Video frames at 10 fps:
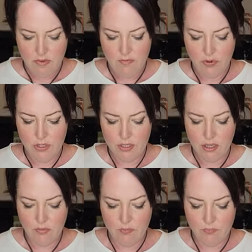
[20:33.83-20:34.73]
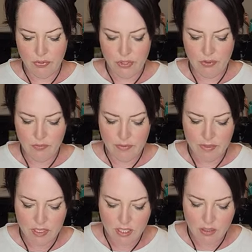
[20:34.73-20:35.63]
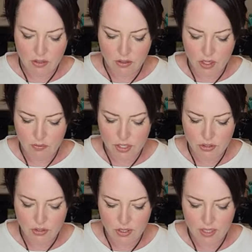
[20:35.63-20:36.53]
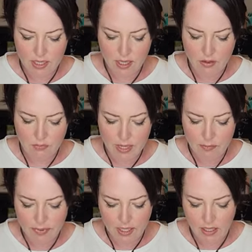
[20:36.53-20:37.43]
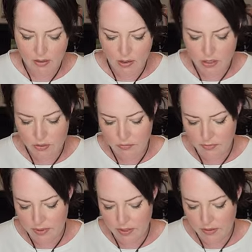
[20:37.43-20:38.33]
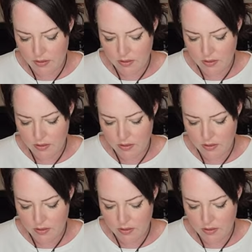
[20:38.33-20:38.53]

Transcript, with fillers: before you start putting your ribbon in here. Otherwise, you're gonna get red paint on your ribbon.